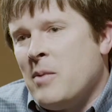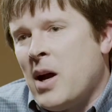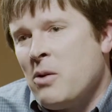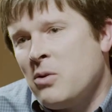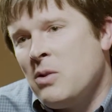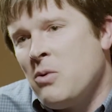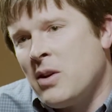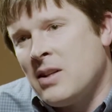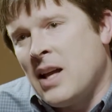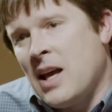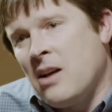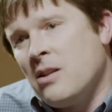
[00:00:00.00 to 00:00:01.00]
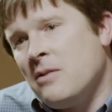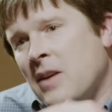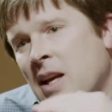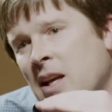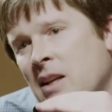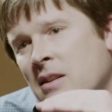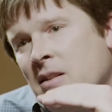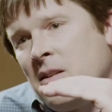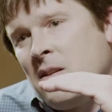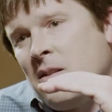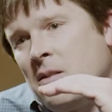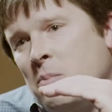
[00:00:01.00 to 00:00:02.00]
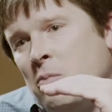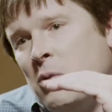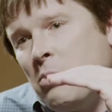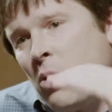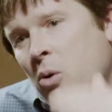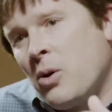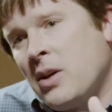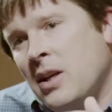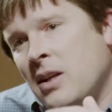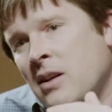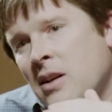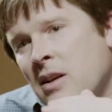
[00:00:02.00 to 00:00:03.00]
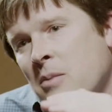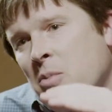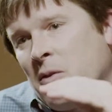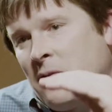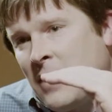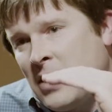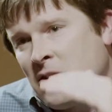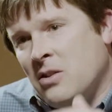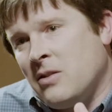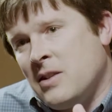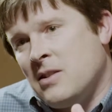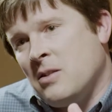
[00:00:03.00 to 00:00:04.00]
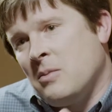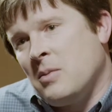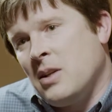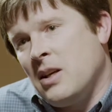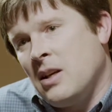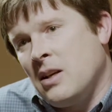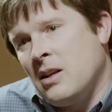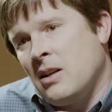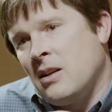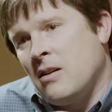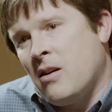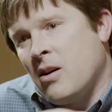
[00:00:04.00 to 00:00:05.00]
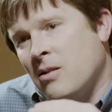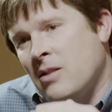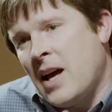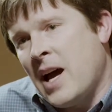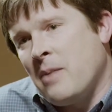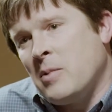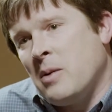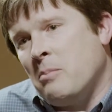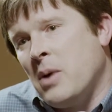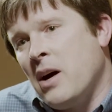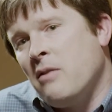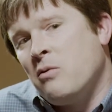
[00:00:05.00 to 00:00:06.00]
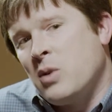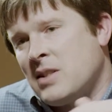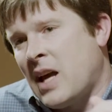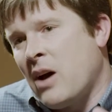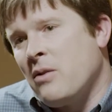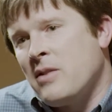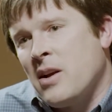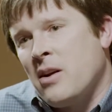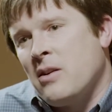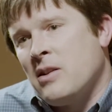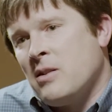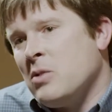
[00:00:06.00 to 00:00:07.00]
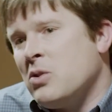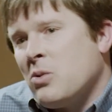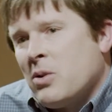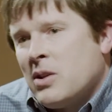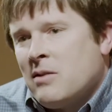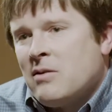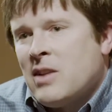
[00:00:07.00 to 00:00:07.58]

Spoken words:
I really wanted to elevate the reporting professionalism in our lab above what's out there in the majority of